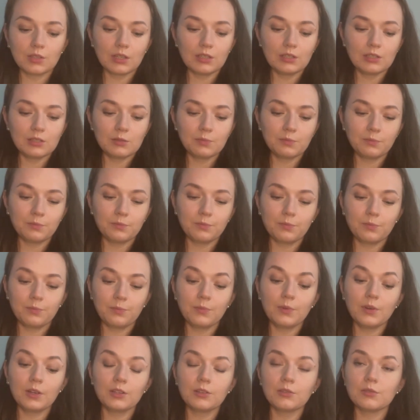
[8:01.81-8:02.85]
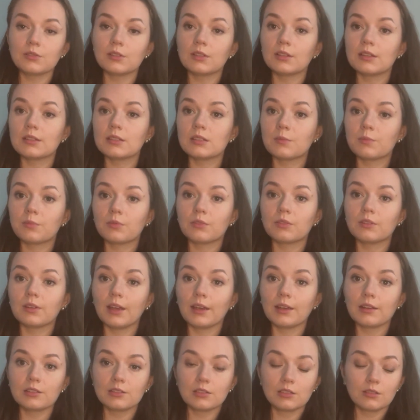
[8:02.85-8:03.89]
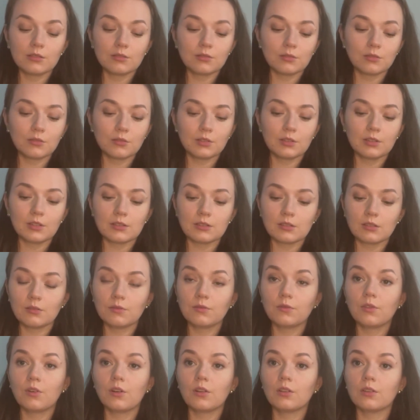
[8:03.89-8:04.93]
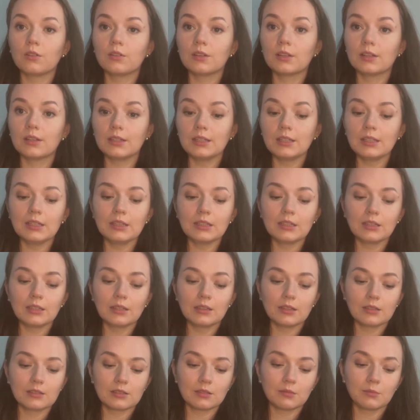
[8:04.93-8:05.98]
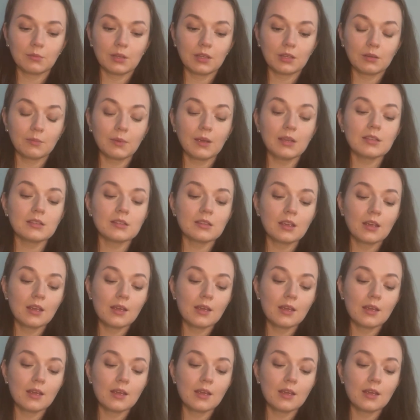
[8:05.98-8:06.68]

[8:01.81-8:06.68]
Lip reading: I just use it as a protection, so it doesn't fall on the lid and it doesn't make mess.